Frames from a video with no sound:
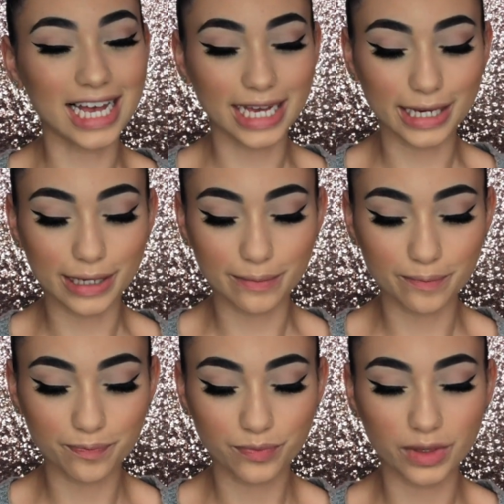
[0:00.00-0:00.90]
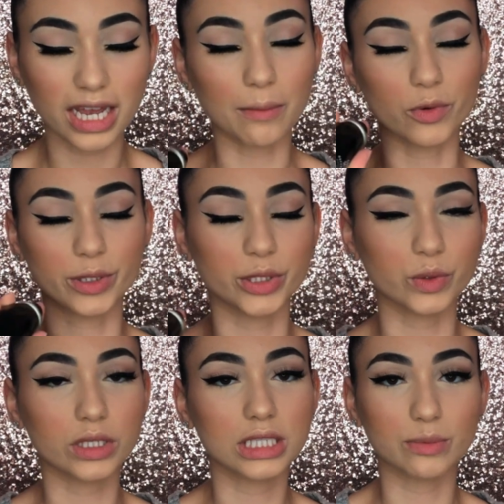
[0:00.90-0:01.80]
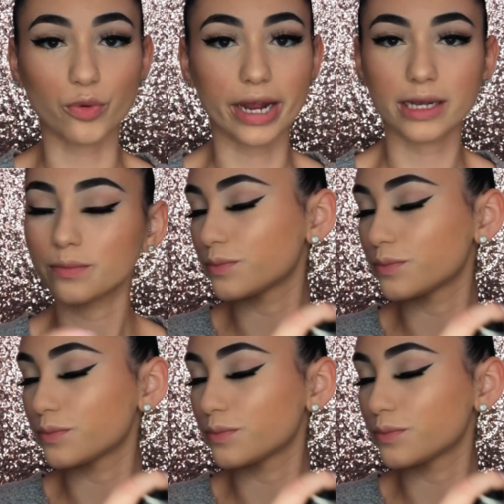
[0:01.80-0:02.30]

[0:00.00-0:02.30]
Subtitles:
time, I'm going to spray.